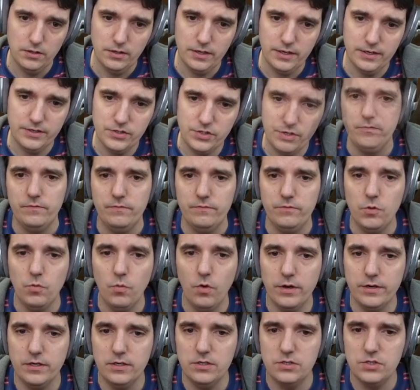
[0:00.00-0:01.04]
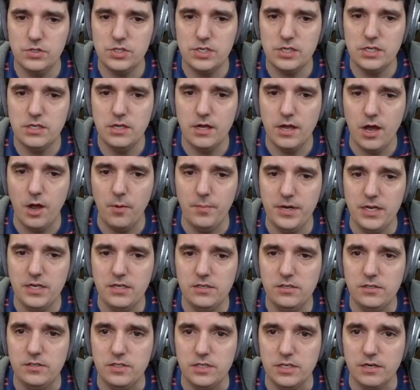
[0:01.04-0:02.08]
Guys, if you wanted to see how
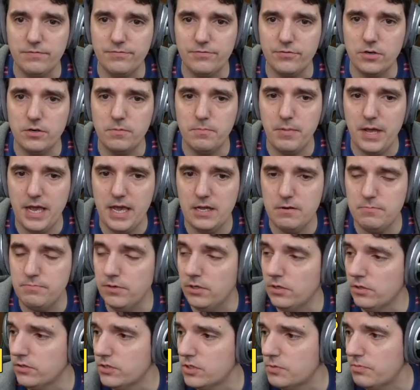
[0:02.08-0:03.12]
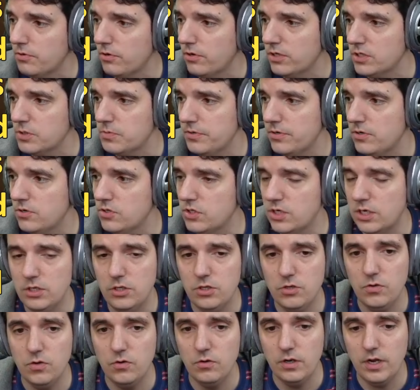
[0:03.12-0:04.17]
many different bad builds Protoss players
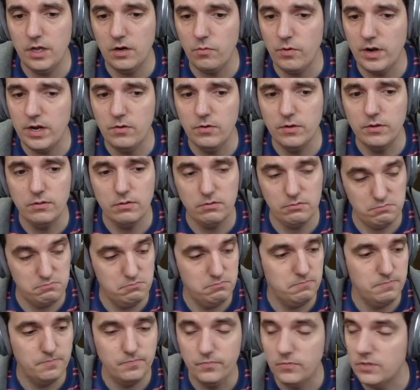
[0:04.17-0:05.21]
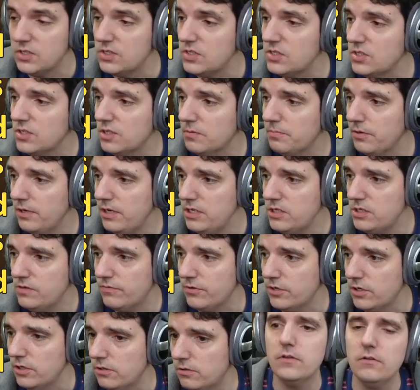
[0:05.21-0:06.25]
can do and get away with, this is the place
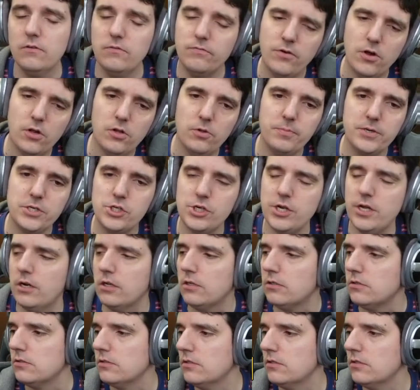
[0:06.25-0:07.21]
for you. Follow my channel.